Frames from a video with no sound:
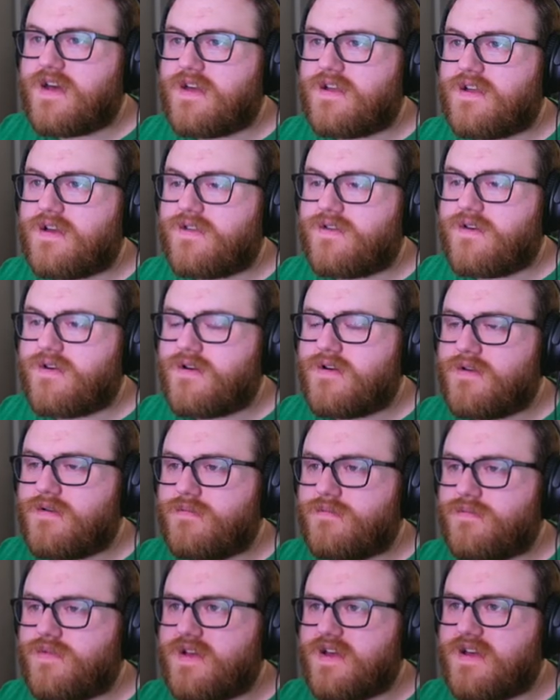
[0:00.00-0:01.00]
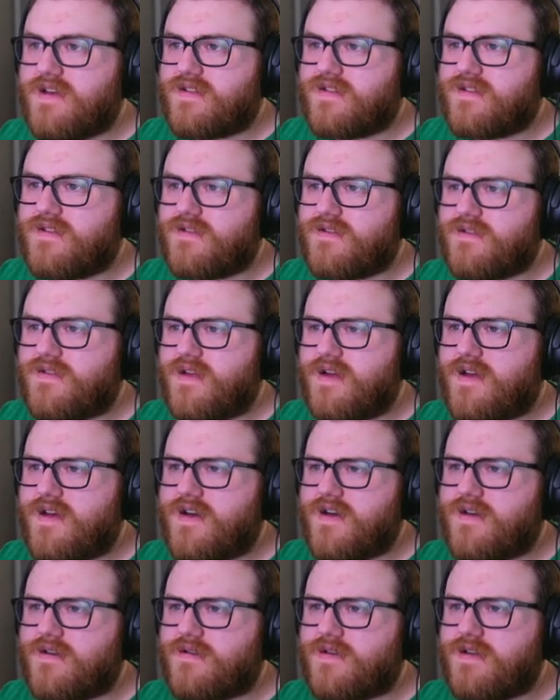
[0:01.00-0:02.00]
other place in
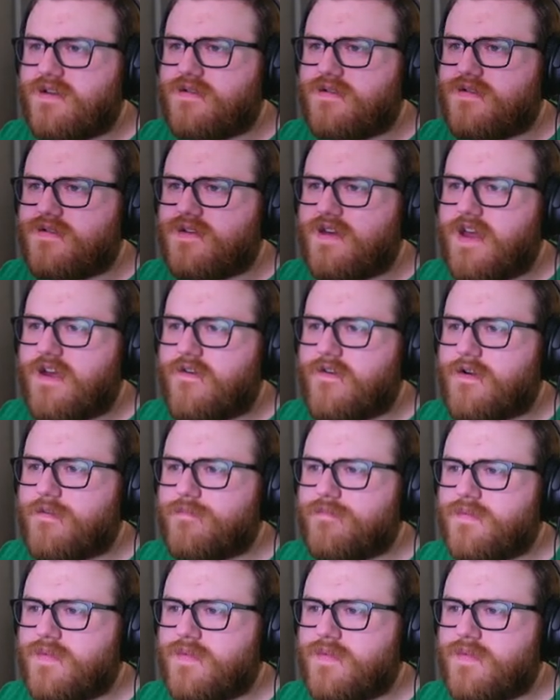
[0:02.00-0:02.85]
uh, in Sierra.